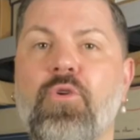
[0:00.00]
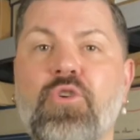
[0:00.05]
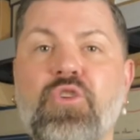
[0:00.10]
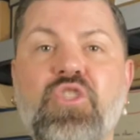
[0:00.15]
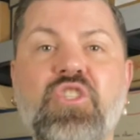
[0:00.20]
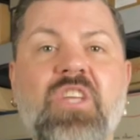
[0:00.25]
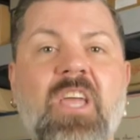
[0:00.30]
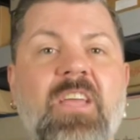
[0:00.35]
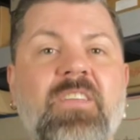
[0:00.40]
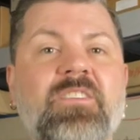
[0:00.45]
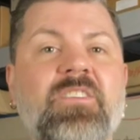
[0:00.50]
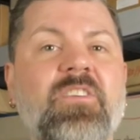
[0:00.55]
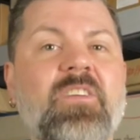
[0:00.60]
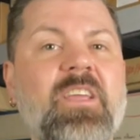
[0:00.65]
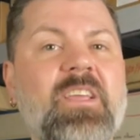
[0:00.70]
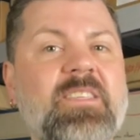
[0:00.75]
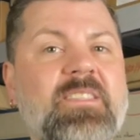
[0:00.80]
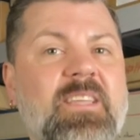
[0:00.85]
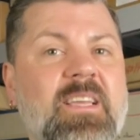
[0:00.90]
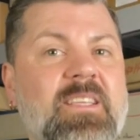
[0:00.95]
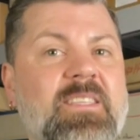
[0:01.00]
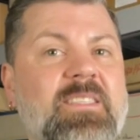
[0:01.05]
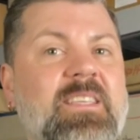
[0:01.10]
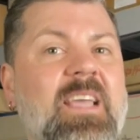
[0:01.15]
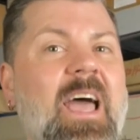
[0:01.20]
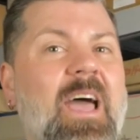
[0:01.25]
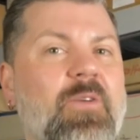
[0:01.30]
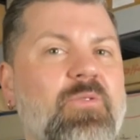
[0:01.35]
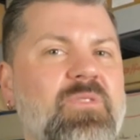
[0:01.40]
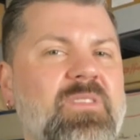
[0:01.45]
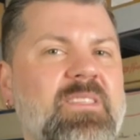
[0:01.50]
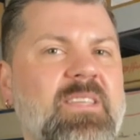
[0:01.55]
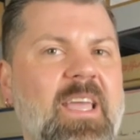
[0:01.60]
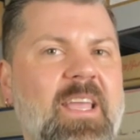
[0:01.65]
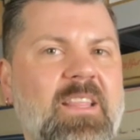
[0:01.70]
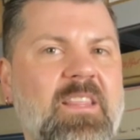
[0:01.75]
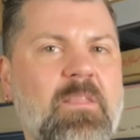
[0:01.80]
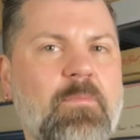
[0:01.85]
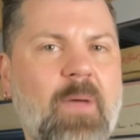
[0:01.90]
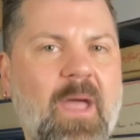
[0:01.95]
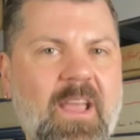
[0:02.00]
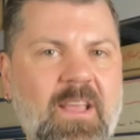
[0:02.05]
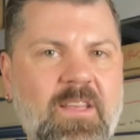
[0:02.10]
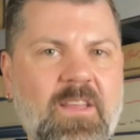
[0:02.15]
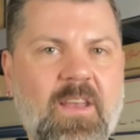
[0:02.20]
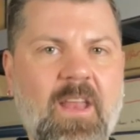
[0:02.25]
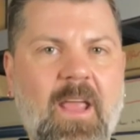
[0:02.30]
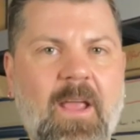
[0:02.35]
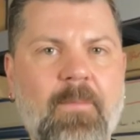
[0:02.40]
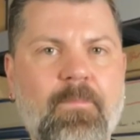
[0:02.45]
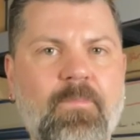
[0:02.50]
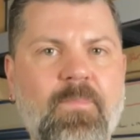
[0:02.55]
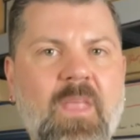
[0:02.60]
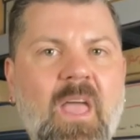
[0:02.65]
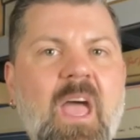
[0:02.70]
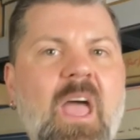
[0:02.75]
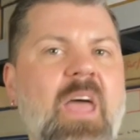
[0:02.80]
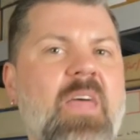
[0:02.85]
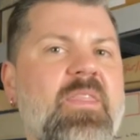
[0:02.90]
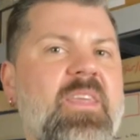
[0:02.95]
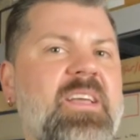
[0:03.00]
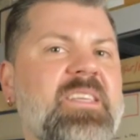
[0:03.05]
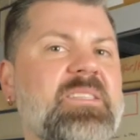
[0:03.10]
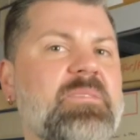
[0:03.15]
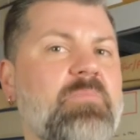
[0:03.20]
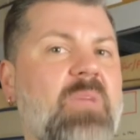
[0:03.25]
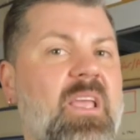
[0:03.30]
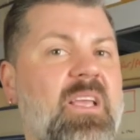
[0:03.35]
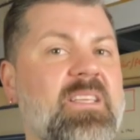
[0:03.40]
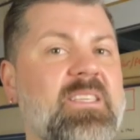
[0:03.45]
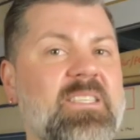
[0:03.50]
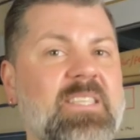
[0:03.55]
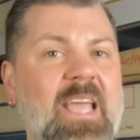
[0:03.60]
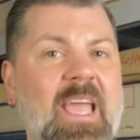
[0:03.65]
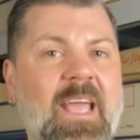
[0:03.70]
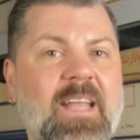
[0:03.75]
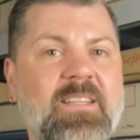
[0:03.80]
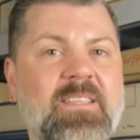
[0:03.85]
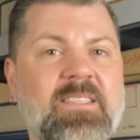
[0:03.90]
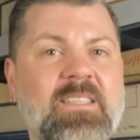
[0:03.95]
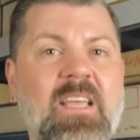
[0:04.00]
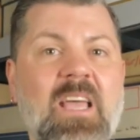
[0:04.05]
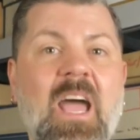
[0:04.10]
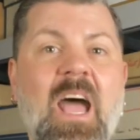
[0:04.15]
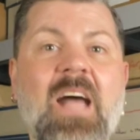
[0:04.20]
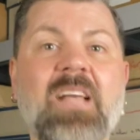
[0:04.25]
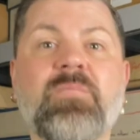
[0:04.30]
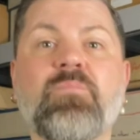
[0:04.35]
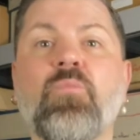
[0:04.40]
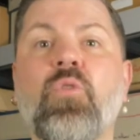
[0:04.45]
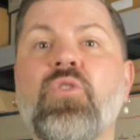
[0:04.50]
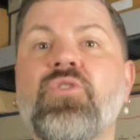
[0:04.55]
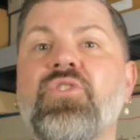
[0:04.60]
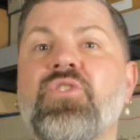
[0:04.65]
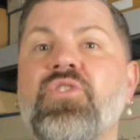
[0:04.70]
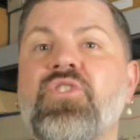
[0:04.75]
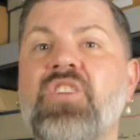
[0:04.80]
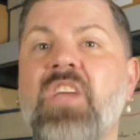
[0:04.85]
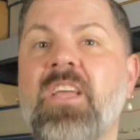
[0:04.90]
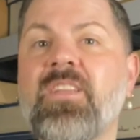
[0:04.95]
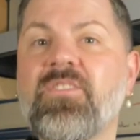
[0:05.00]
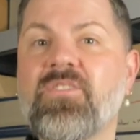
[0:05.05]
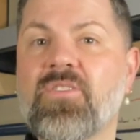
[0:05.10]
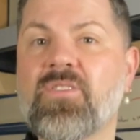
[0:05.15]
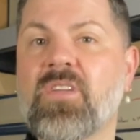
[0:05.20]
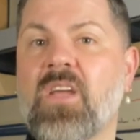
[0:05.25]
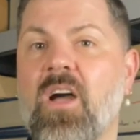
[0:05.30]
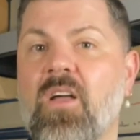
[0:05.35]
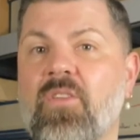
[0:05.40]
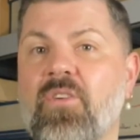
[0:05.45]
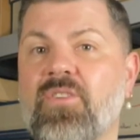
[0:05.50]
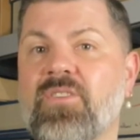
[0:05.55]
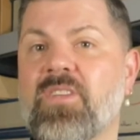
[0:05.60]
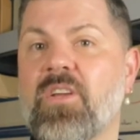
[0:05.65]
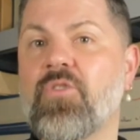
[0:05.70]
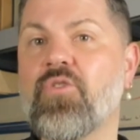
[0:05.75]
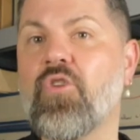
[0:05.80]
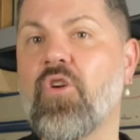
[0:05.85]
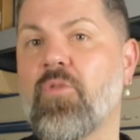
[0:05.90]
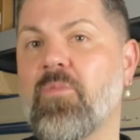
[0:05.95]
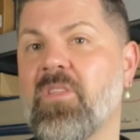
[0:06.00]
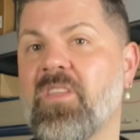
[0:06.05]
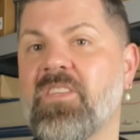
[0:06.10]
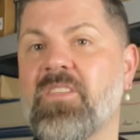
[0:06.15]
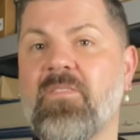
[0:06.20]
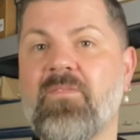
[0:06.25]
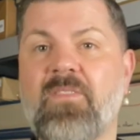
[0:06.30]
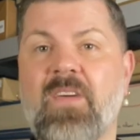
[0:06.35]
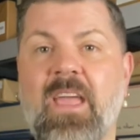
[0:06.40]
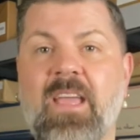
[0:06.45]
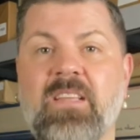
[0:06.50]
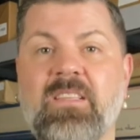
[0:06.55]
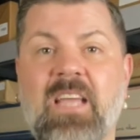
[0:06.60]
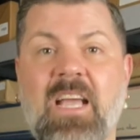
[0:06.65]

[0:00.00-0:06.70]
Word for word: whose gender exists outside the binary. This makes sense, as modern gendered colours are normally defined